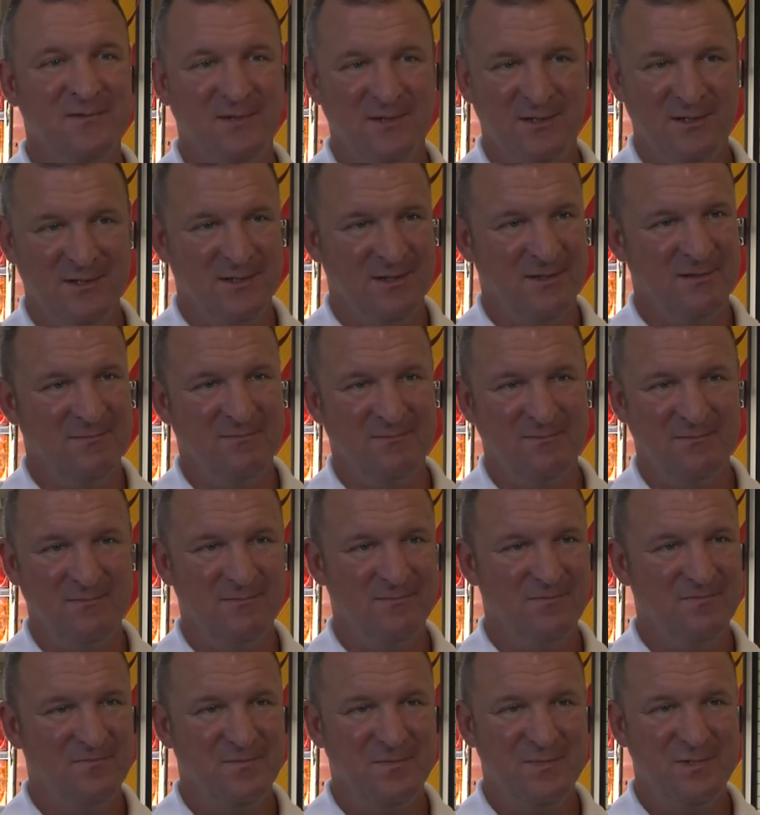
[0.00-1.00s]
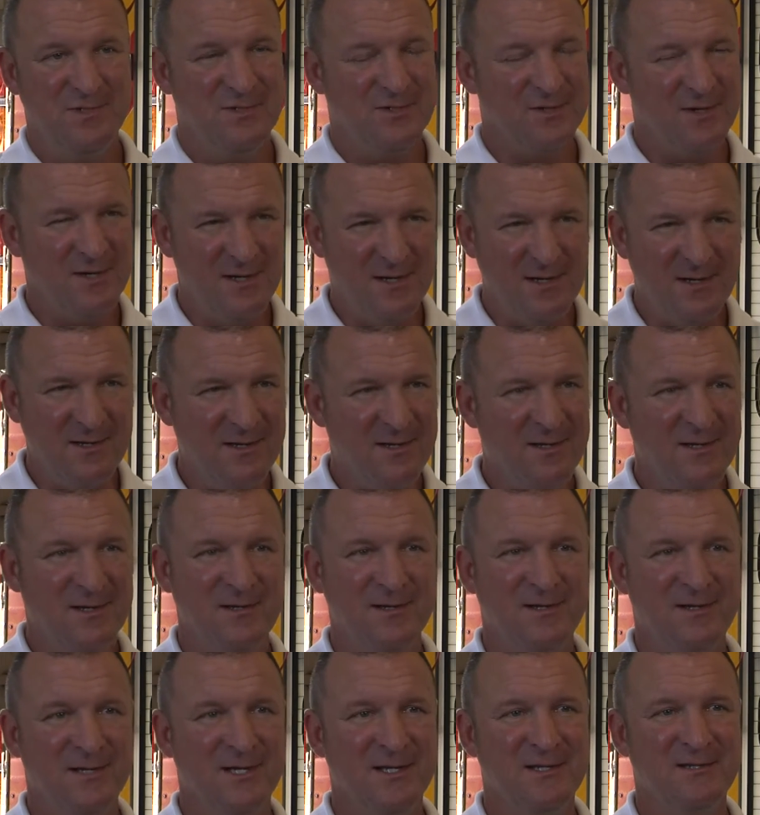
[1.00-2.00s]
You know, you straight on
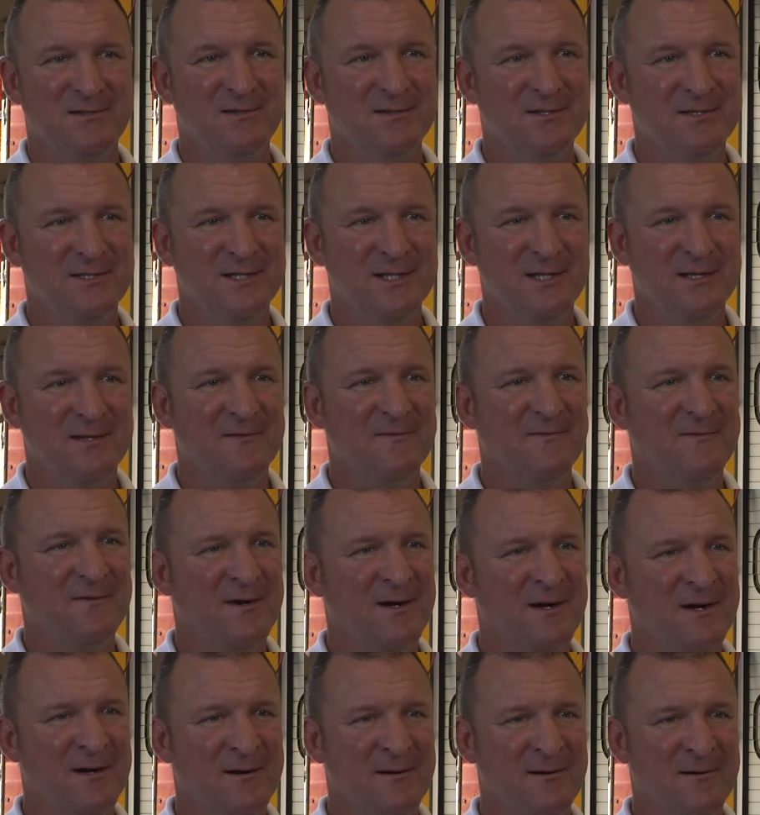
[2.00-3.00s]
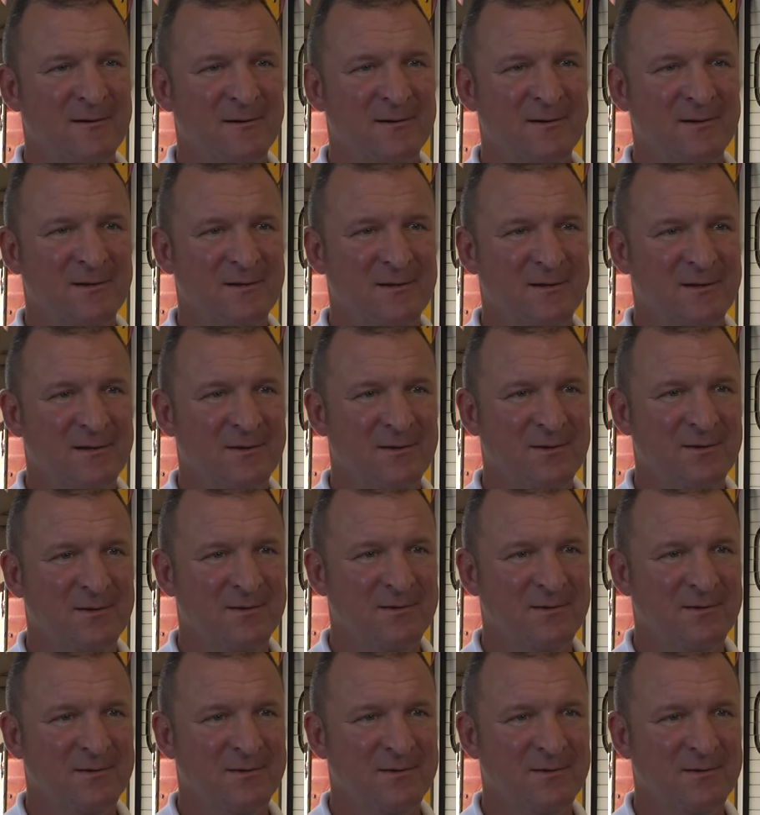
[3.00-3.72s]
in, you get to the seat of the fire, and you know,